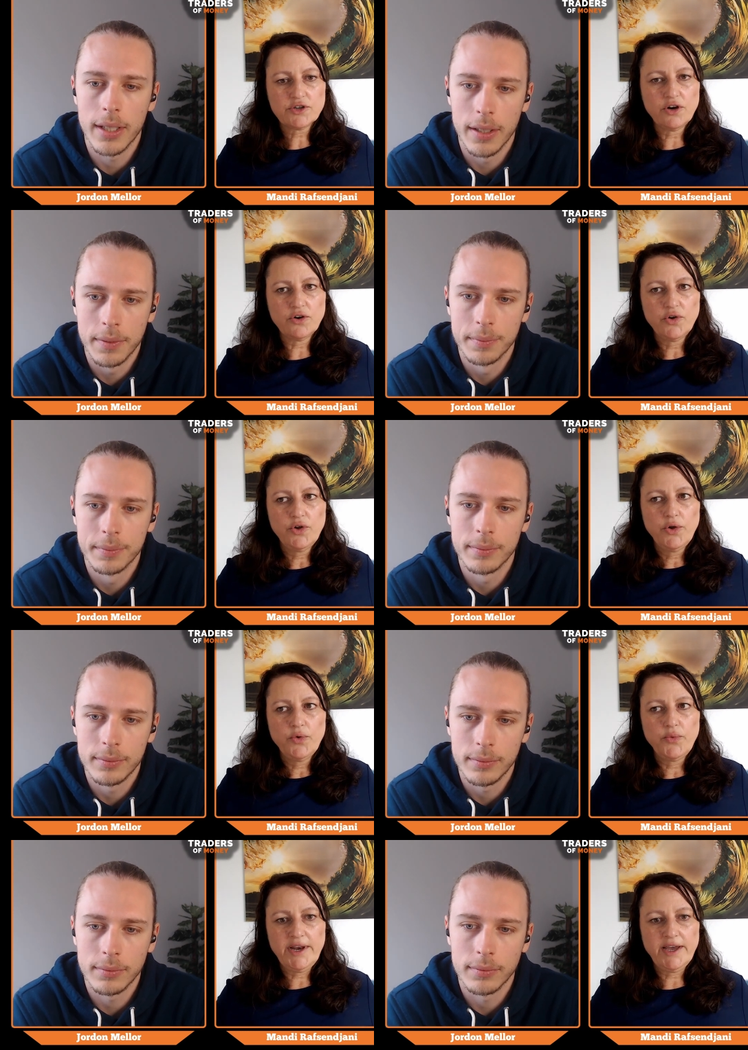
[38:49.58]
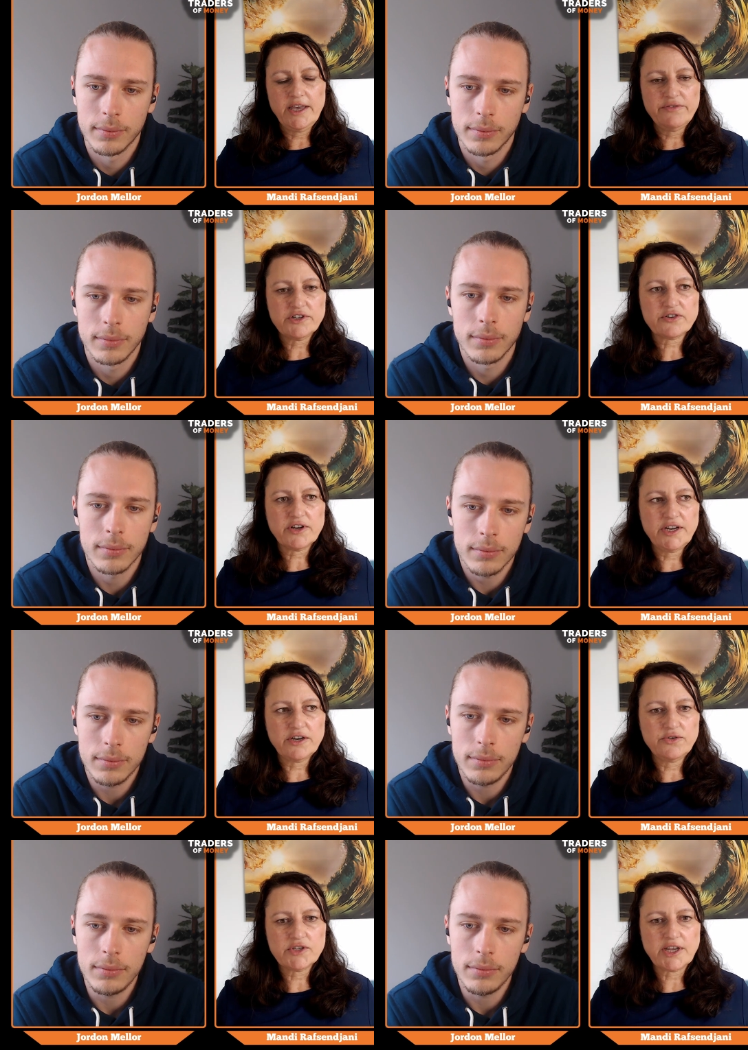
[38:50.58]
Speaker 1: So when I have a
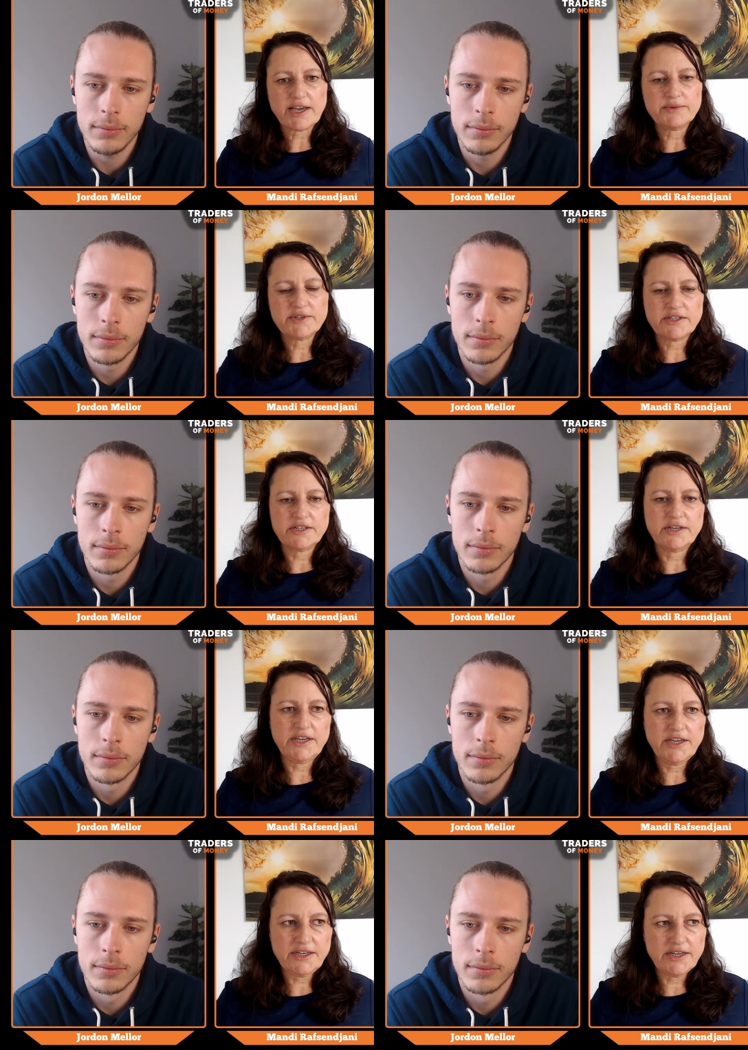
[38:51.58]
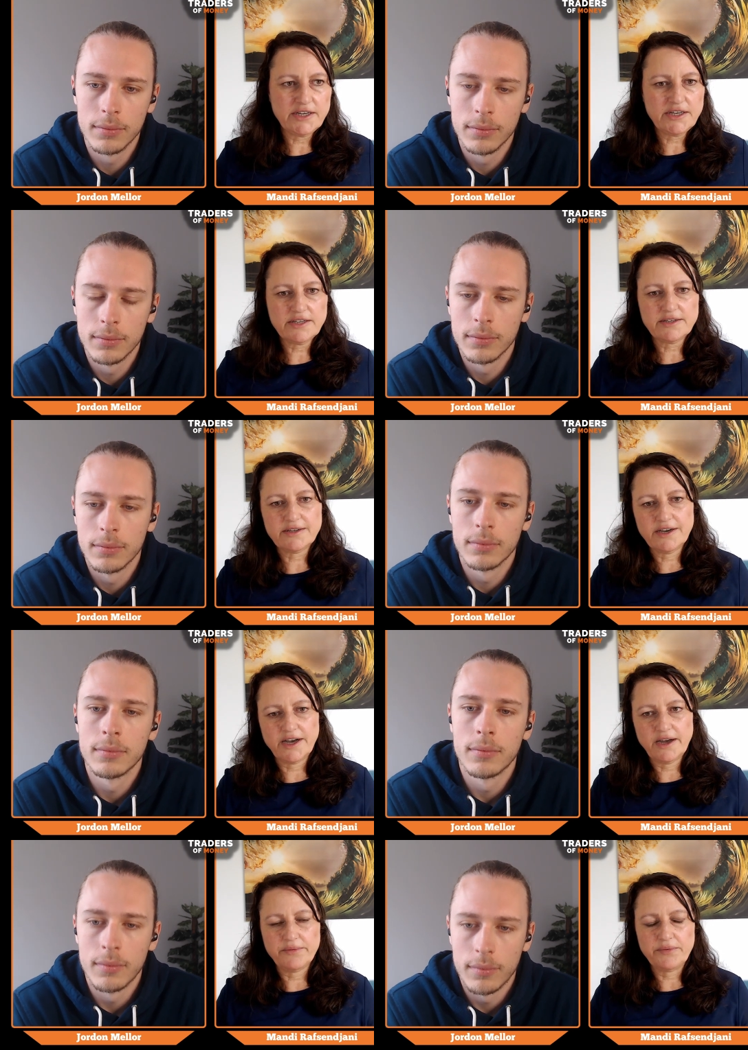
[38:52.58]
trader who's like, I'm such an idiot,
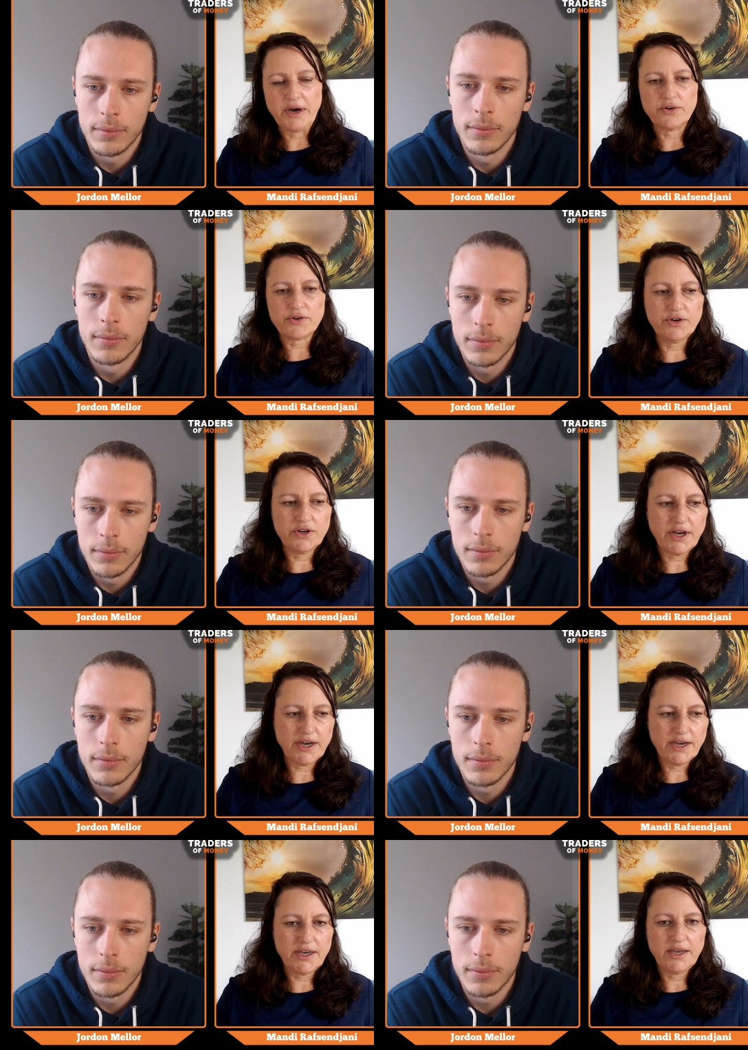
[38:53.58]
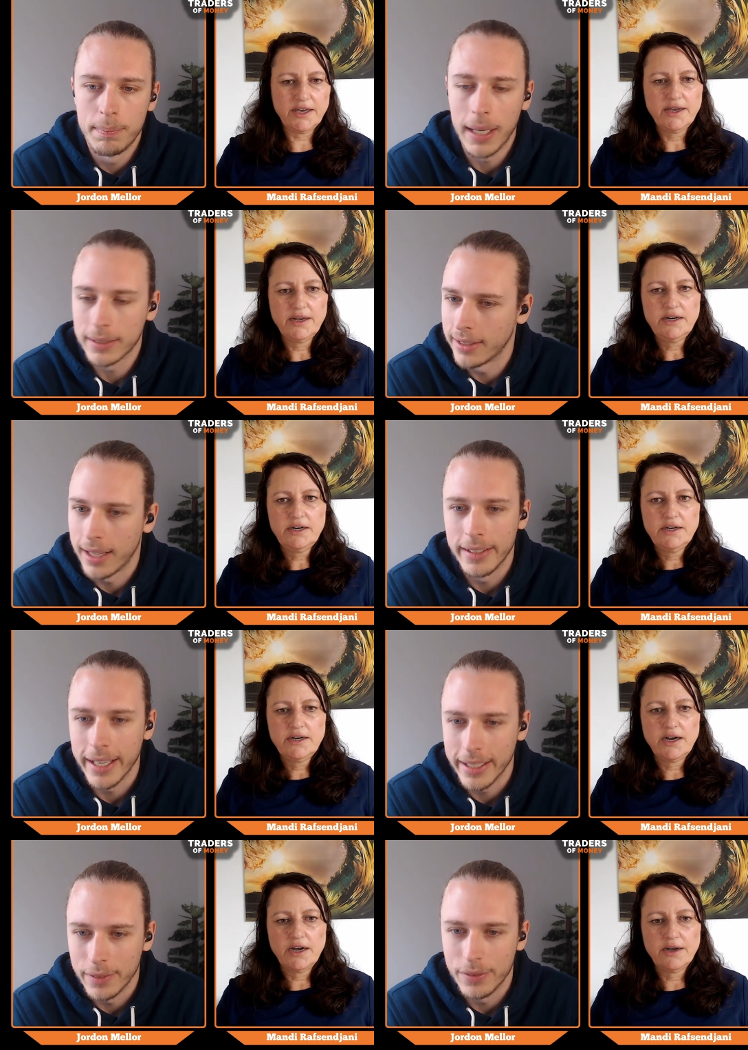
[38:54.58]
um, how could I?
Speaker 2: Back to that
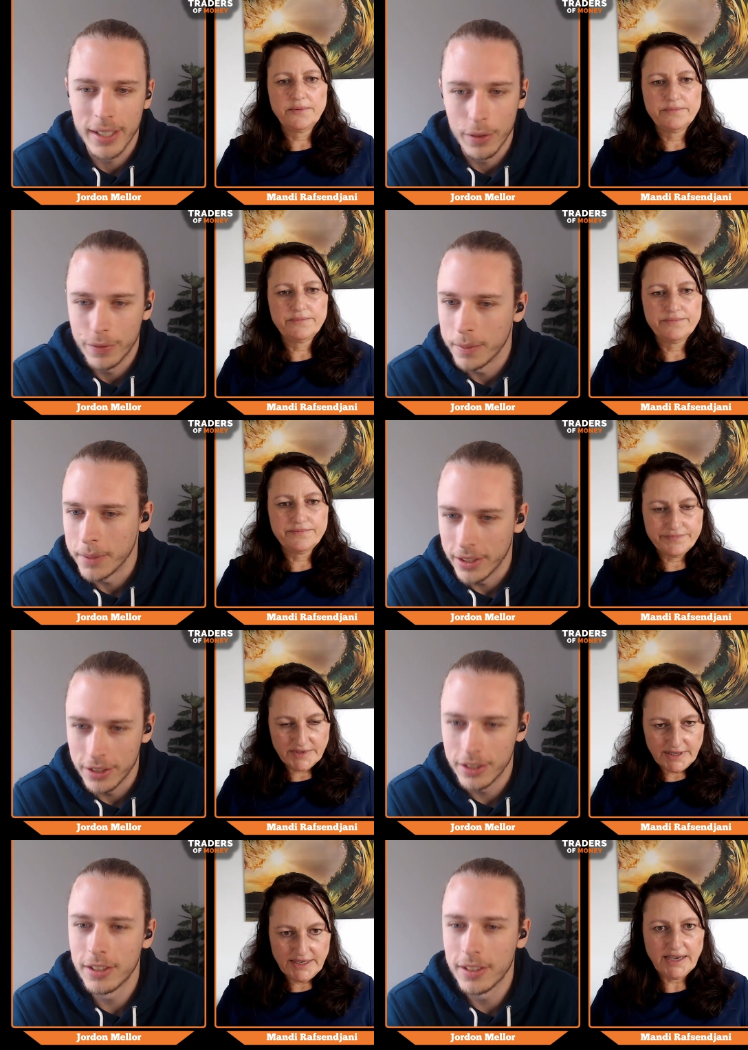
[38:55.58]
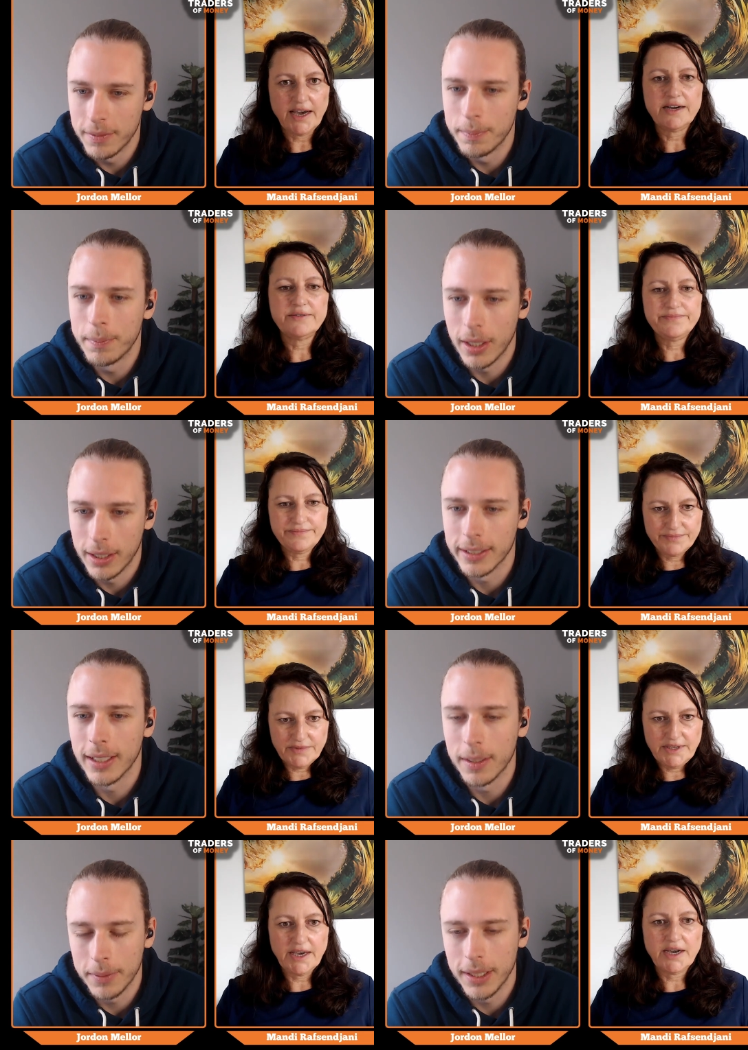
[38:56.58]
negative self image yeah.
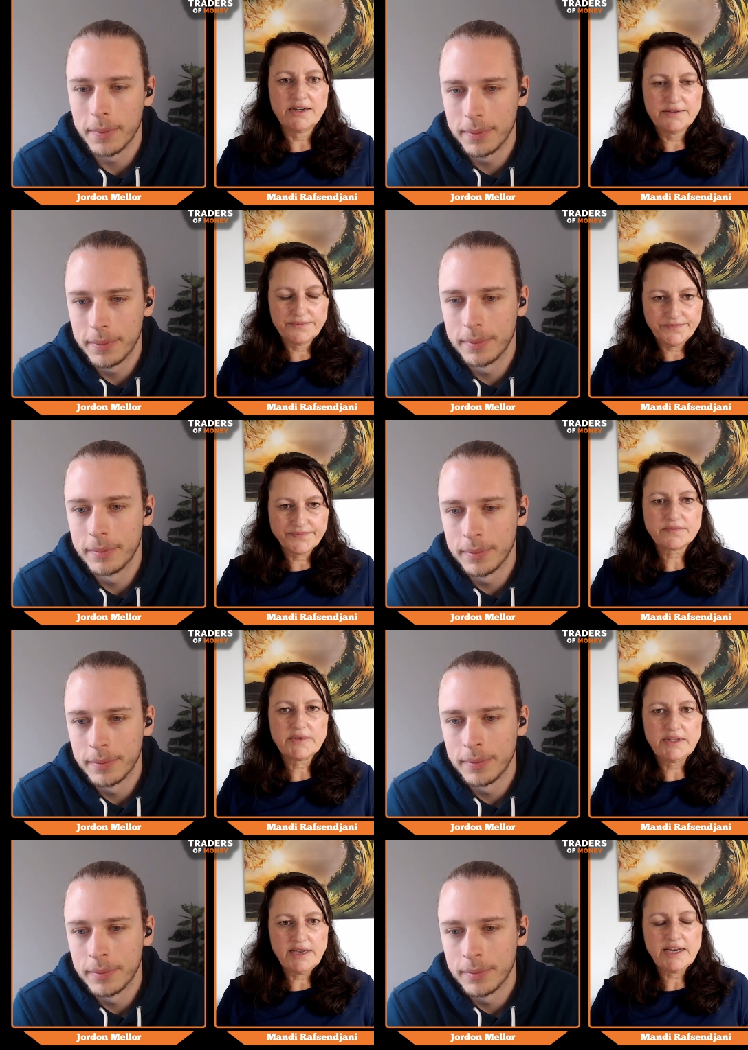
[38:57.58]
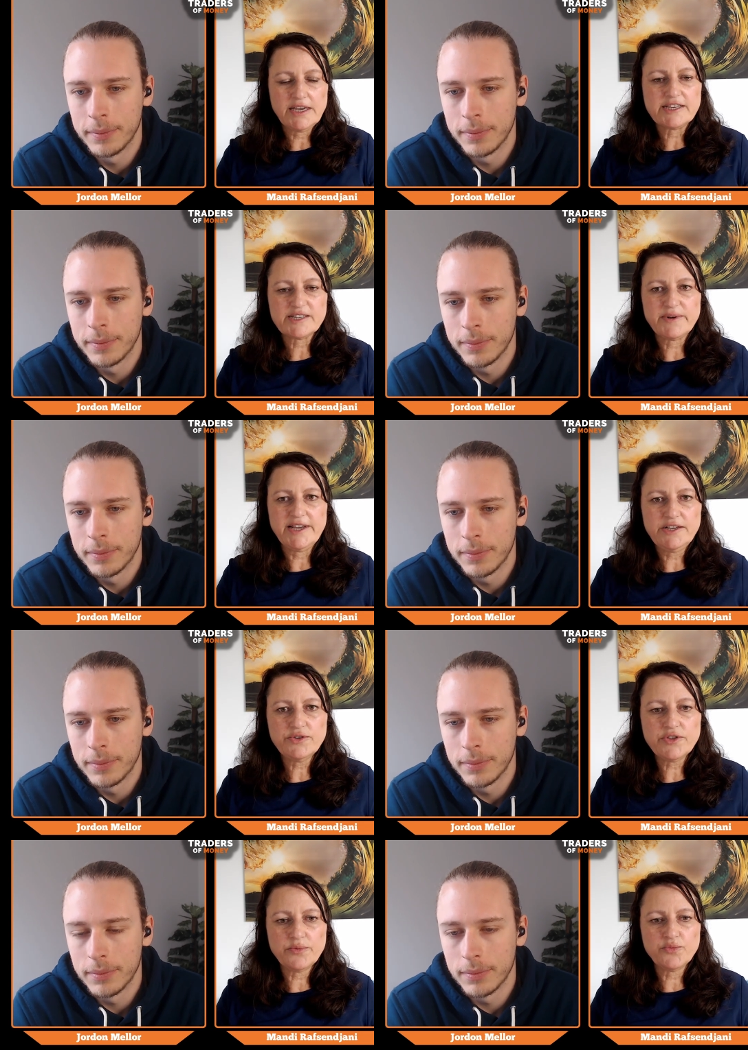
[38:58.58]
piling up. Yeah. Yep.
Speaker 1: Then I
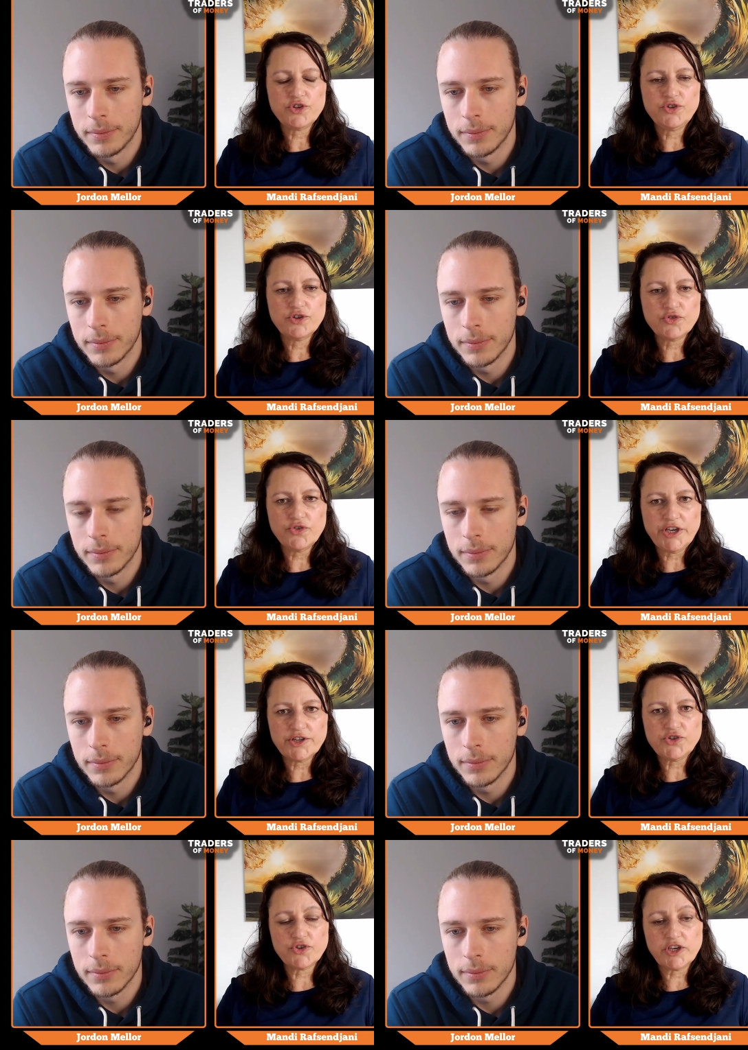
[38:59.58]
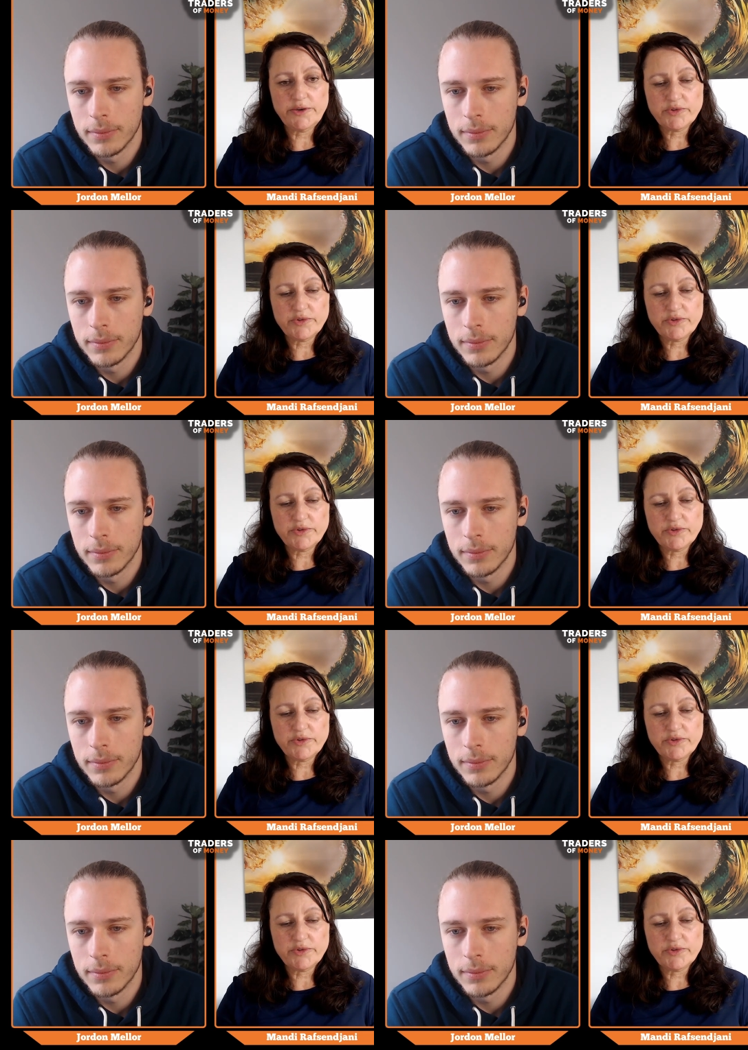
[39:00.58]
explain to them what you're doing is you